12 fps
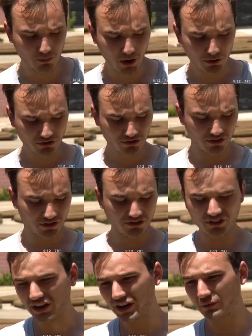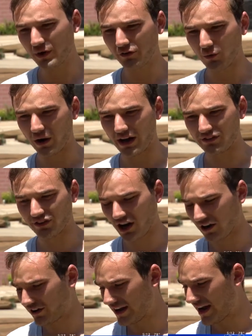Most city riverways
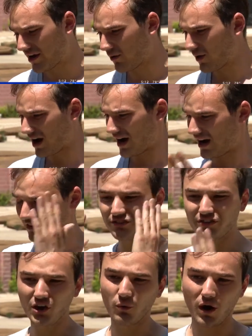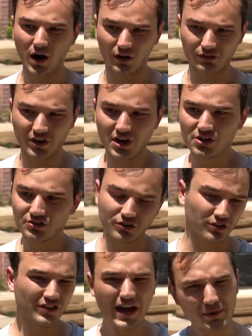are now steel walls, so
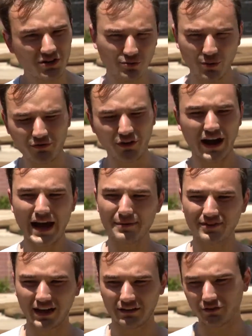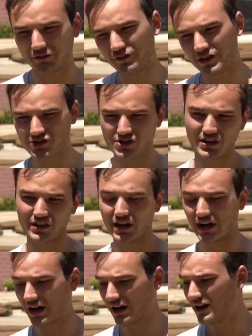there's not much room for habitat for fish and
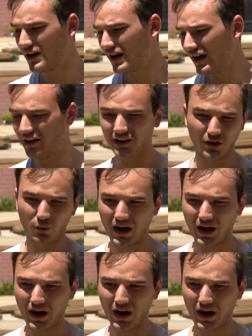other